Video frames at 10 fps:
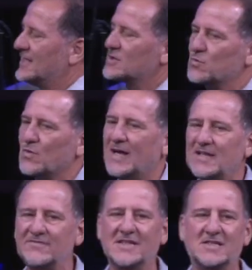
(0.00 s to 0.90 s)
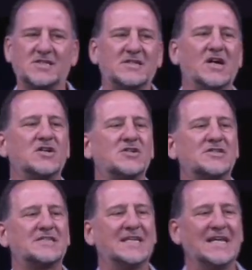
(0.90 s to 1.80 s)
is relevant to the
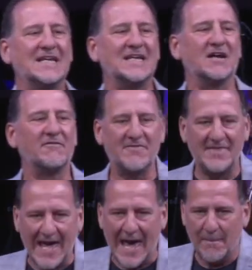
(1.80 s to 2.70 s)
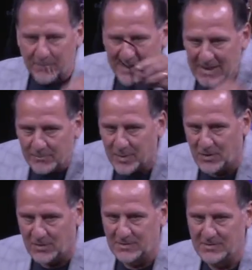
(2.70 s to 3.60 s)
understanding of that
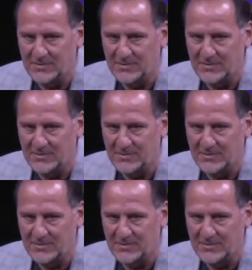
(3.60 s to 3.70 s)
people.